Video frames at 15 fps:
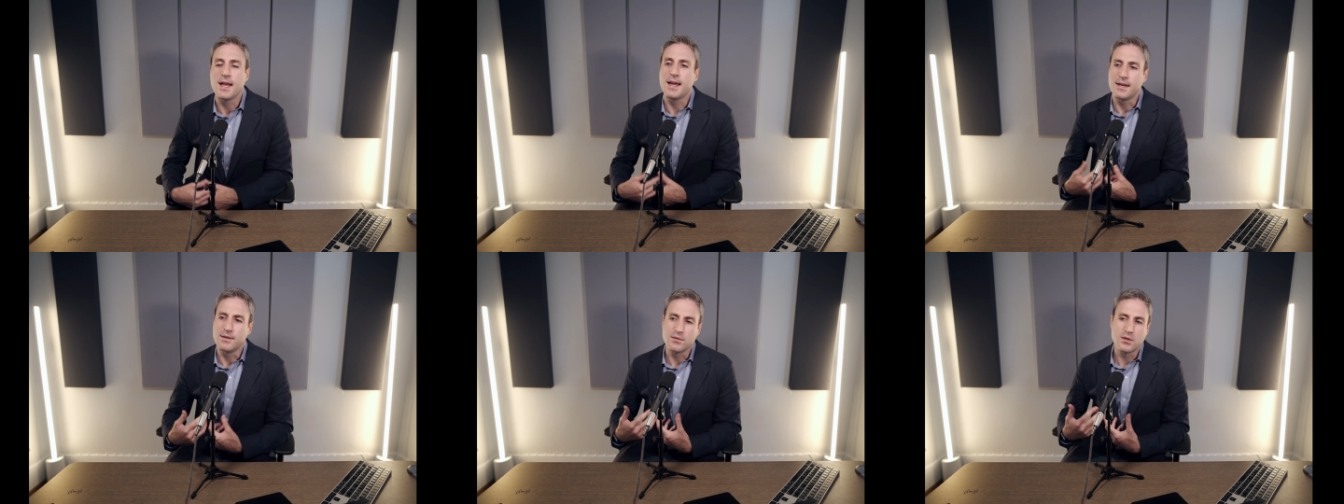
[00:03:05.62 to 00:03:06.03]

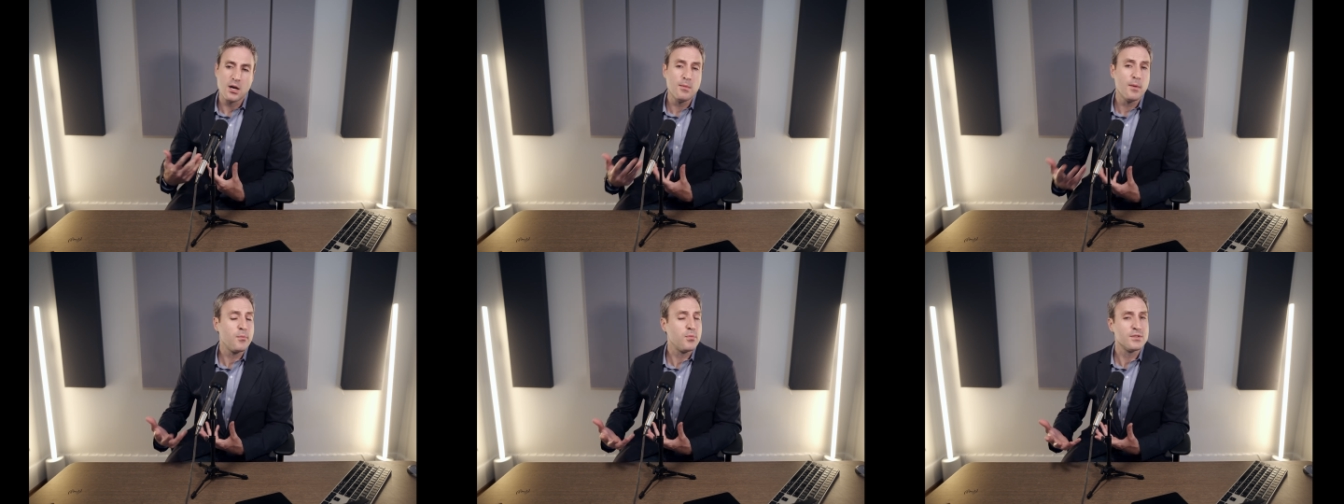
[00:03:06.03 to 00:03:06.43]
and
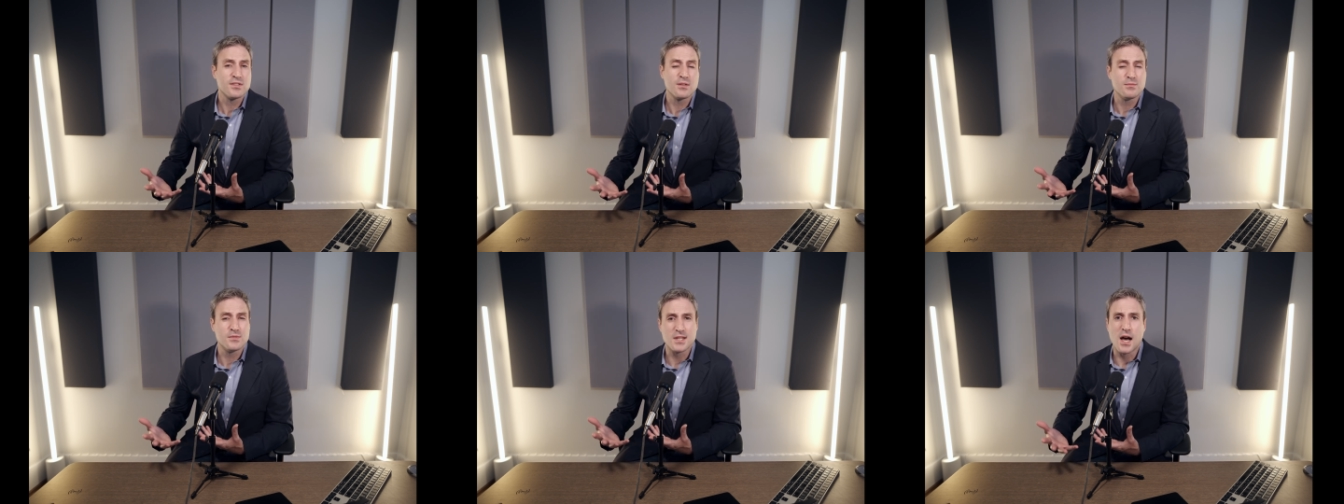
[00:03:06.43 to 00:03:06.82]
come up with
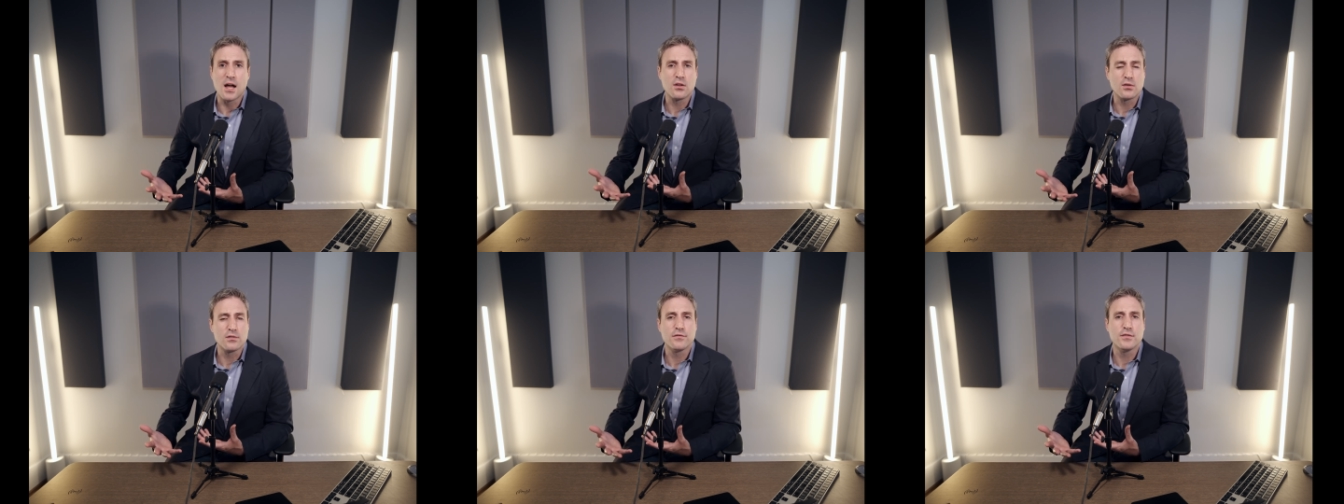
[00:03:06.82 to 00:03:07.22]
some
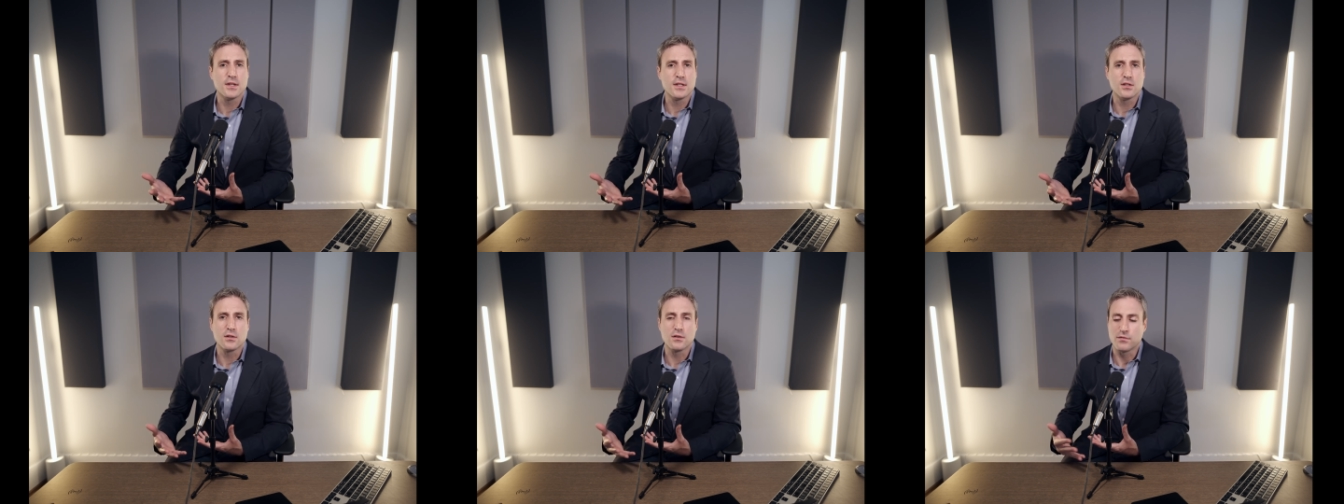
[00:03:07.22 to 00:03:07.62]
dollar
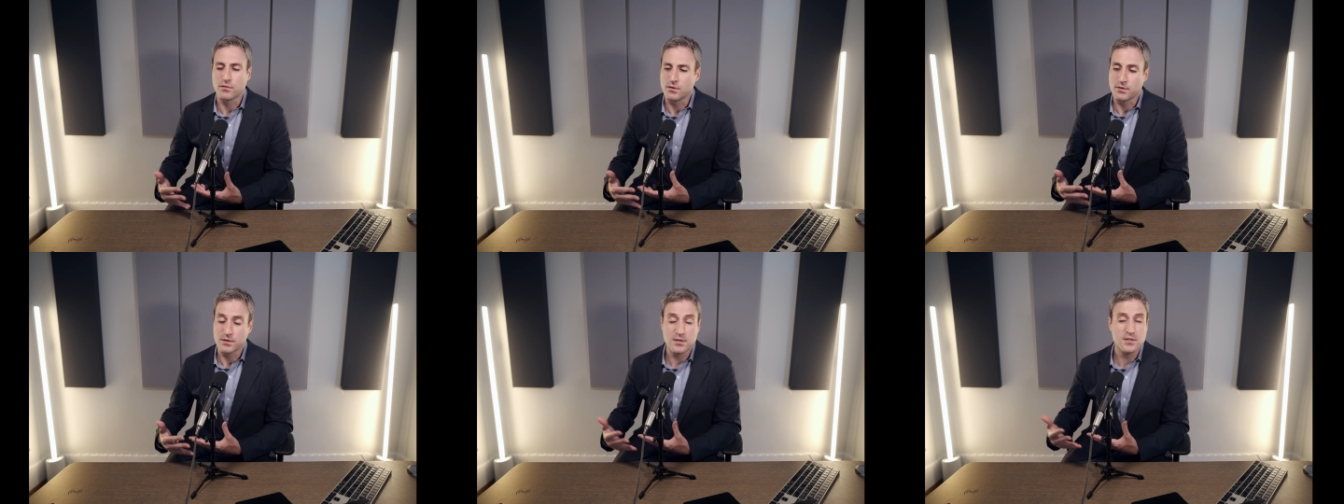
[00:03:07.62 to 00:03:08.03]
figure
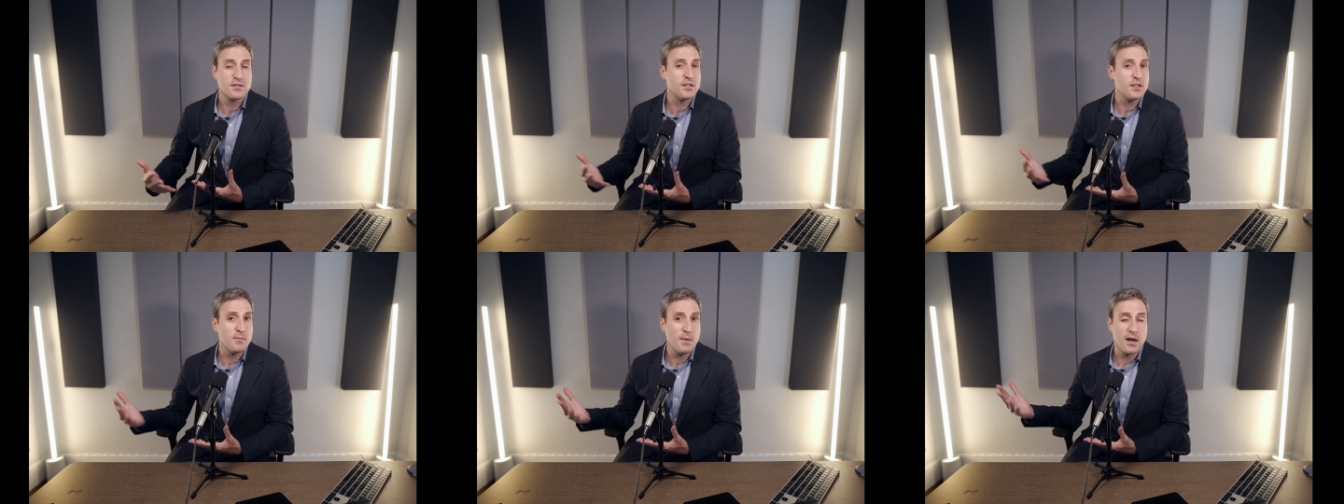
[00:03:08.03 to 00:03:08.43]
for this is
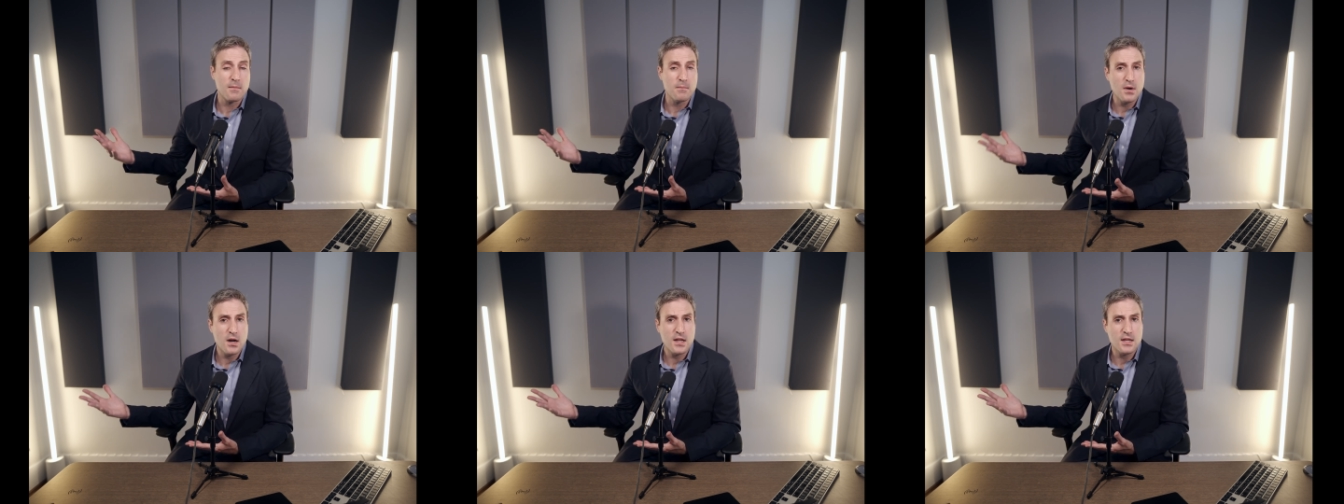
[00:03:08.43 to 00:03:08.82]
the amount of
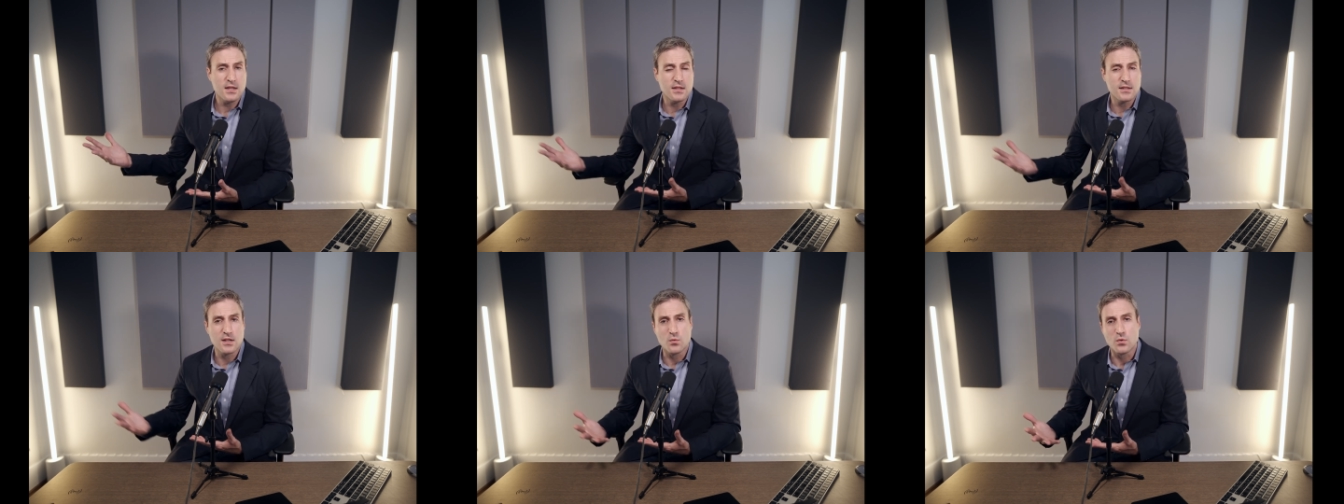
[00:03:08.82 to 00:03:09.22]
money
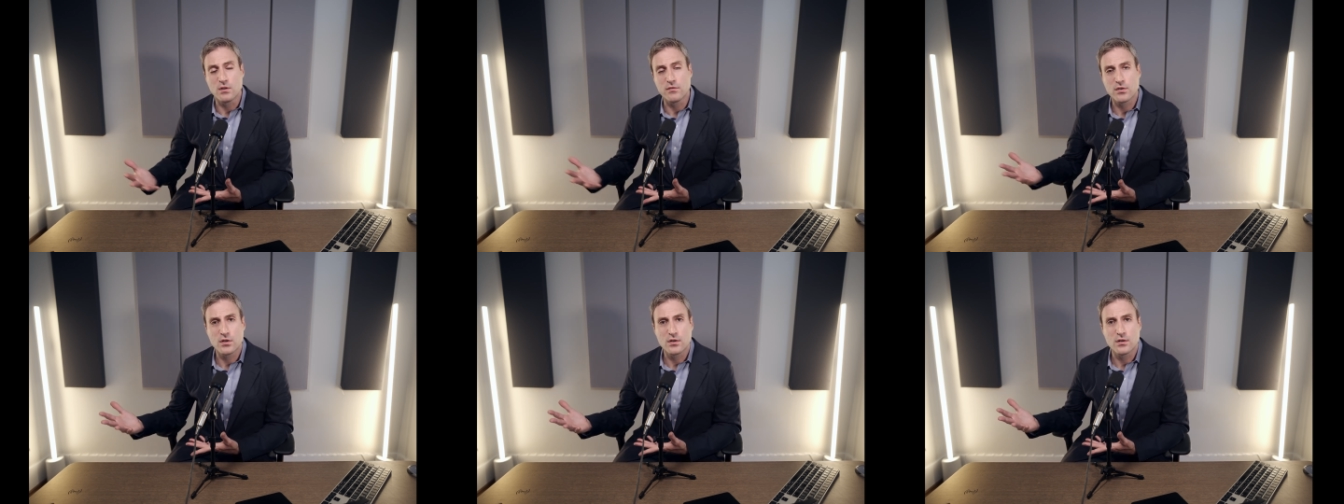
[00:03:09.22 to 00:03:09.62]
that they would
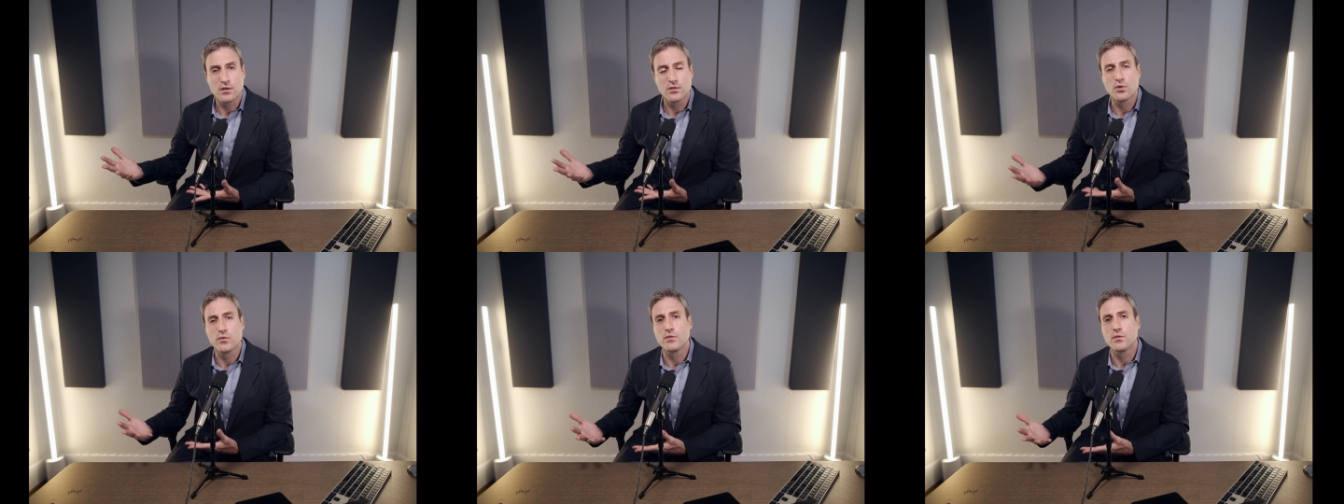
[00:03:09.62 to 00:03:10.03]
have
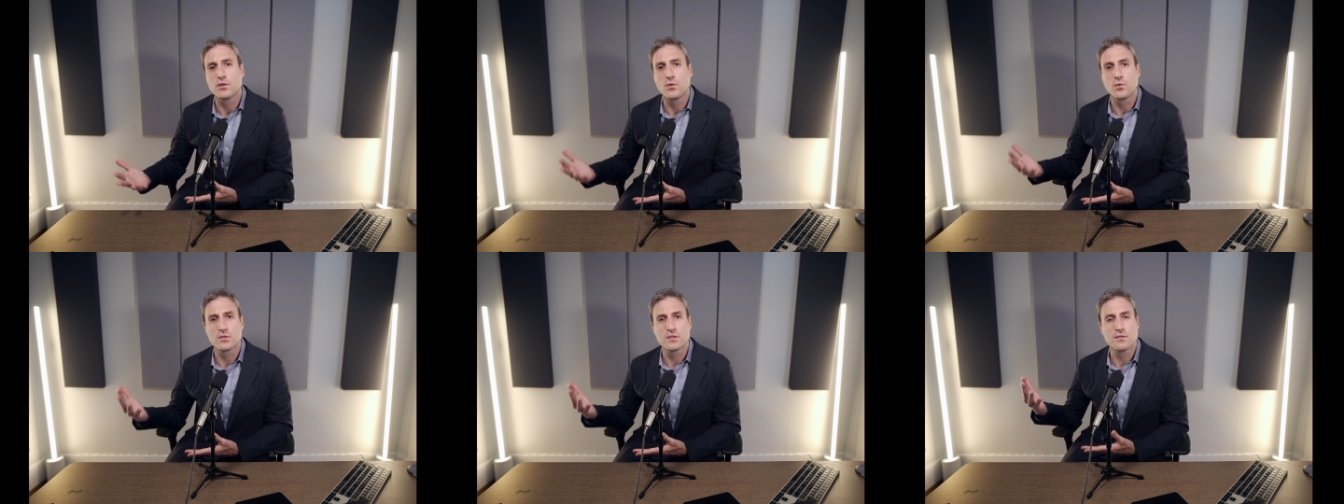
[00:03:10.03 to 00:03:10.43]
earned over the
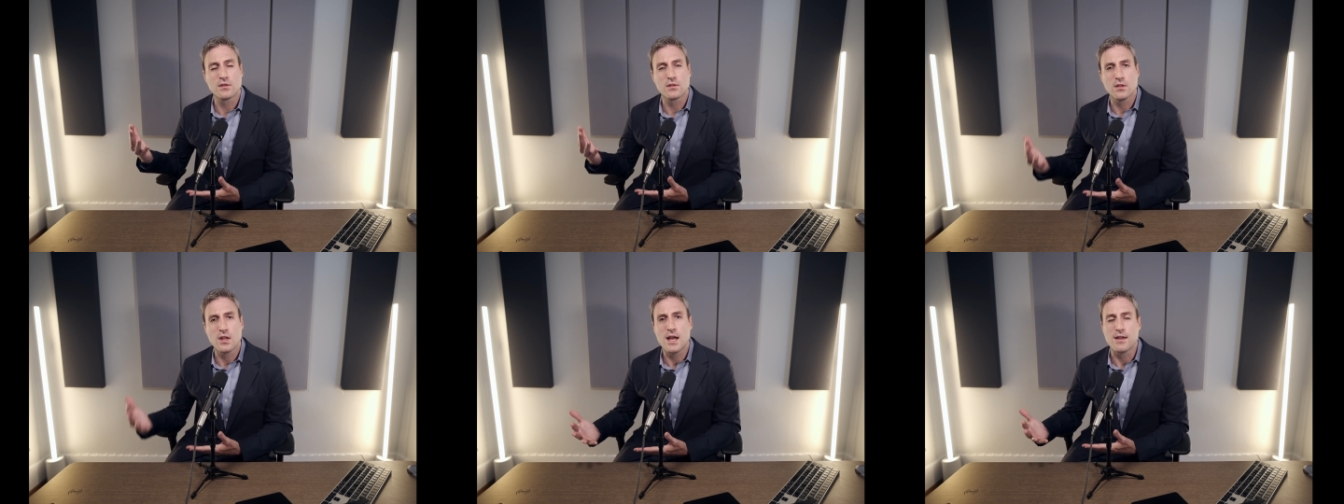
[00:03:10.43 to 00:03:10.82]
course of their
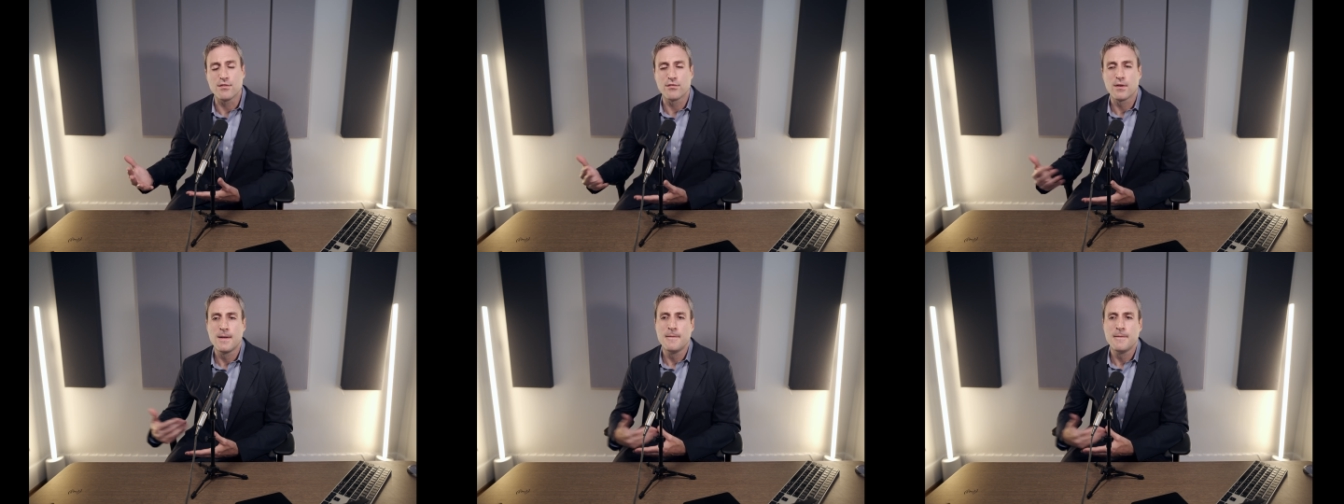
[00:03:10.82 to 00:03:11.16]
life.